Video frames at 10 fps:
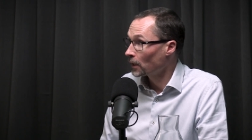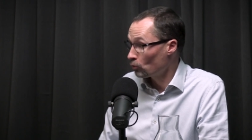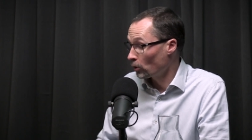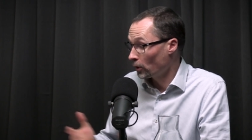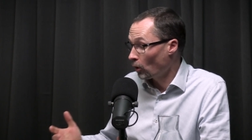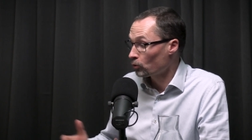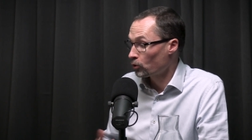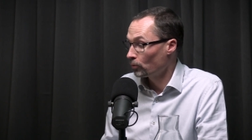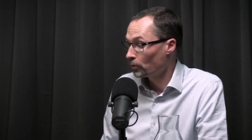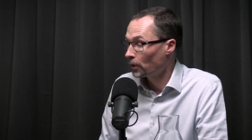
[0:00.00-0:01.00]
is certainly
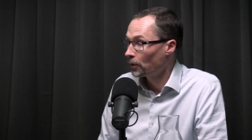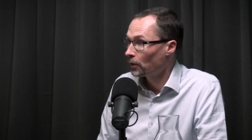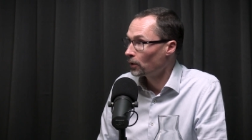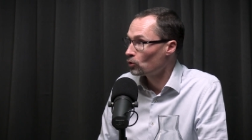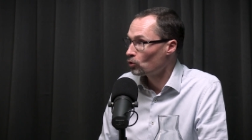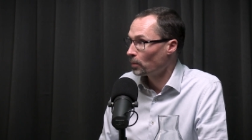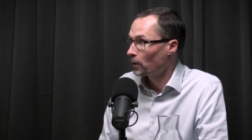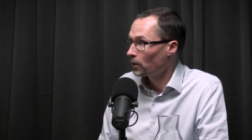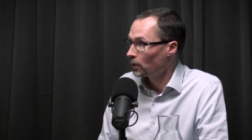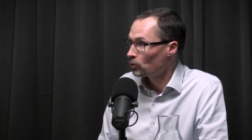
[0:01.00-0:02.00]
also
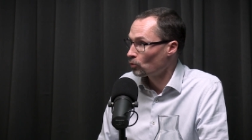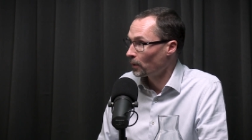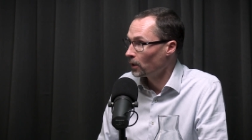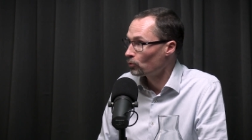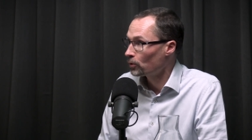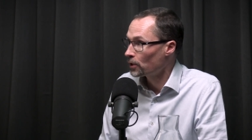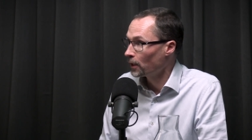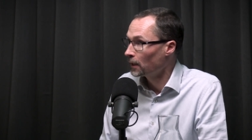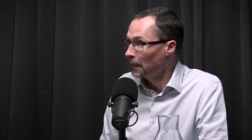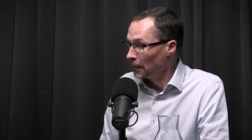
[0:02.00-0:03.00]
super
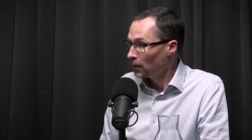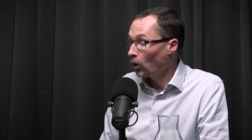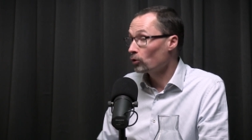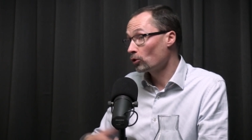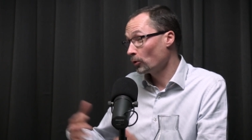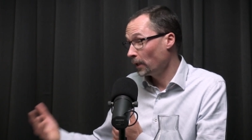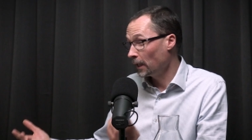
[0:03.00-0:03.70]
interesting. Also